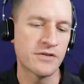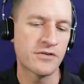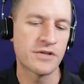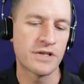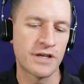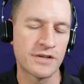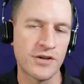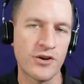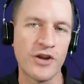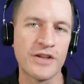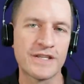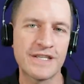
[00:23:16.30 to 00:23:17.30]
that's interesting.
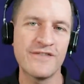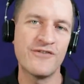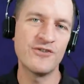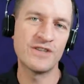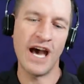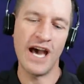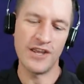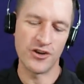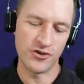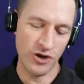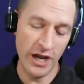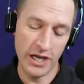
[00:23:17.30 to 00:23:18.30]
So you're on the seafood
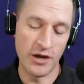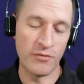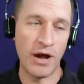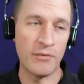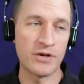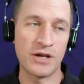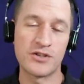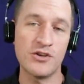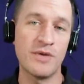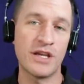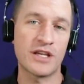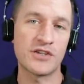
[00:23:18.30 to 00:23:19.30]
diet. You're trying to, I'm
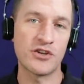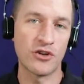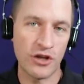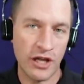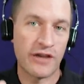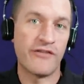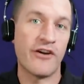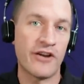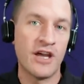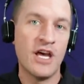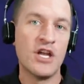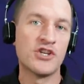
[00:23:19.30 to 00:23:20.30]
assuming, because you look like a
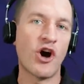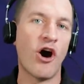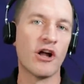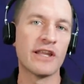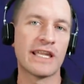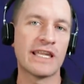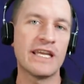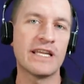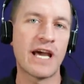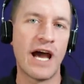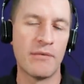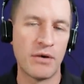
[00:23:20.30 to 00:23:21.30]
very tall and
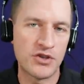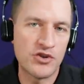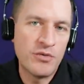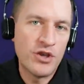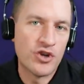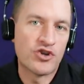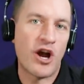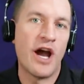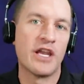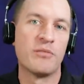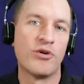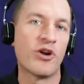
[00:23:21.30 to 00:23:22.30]
lean guy, I'm assuming you're
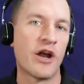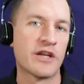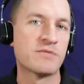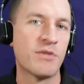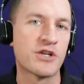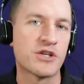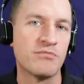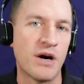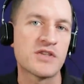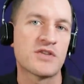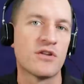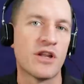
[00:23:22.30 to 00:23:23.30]
trying to put on as
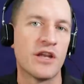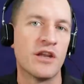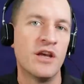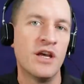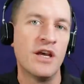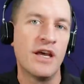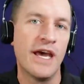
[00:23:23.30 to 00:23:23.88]
much muscle and